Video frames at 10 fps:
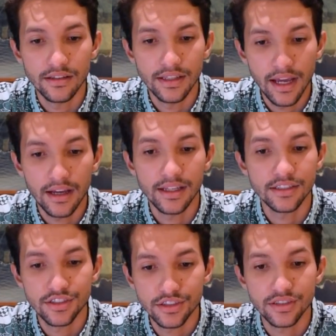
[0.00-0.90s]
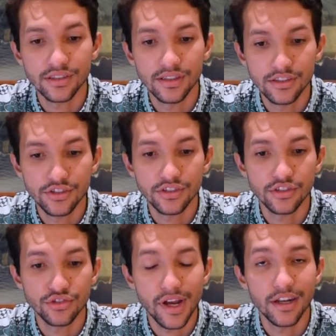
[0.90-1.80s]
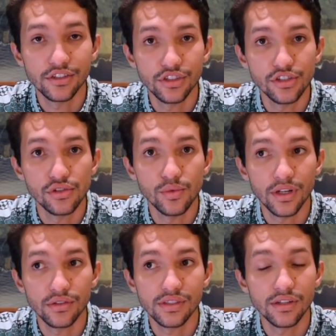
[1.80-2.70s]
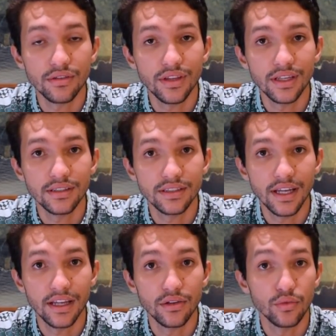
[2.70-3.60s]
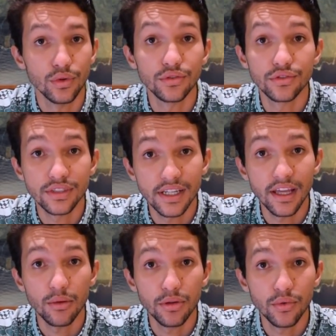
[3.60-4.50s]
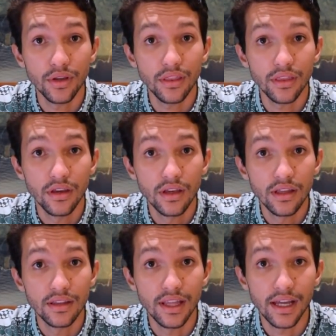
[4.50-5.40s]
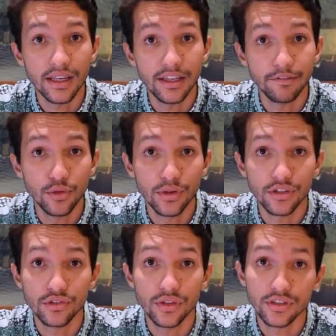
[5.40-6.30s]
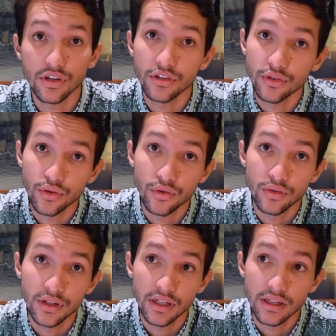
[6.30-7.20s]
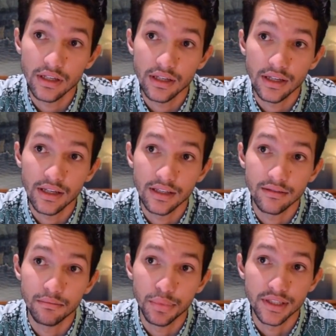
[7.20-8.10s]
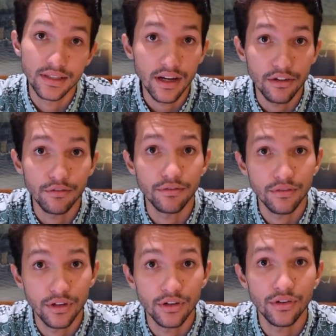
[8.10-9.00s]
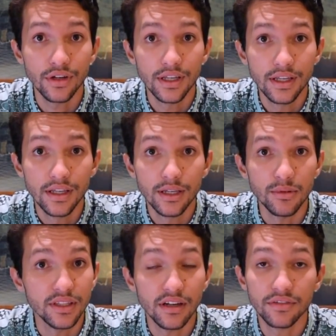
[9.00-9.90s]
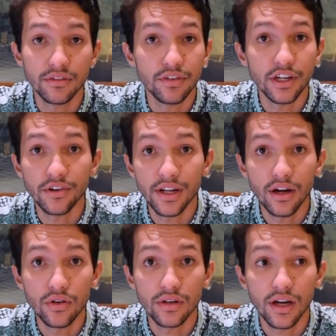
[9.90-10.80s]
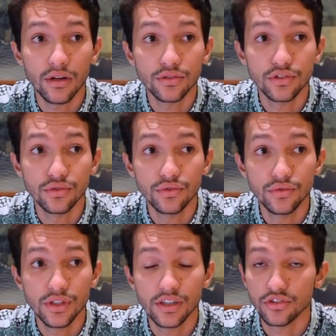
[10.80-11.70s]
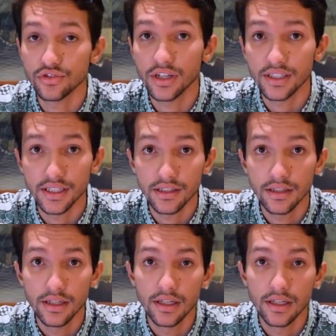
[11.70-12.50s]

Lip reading: yeah, it's just a strategy, one of those little things that realtors can help you with, that if you were to do this on your own, it'd be tough, it'd be tough to figure it out, how to construct it.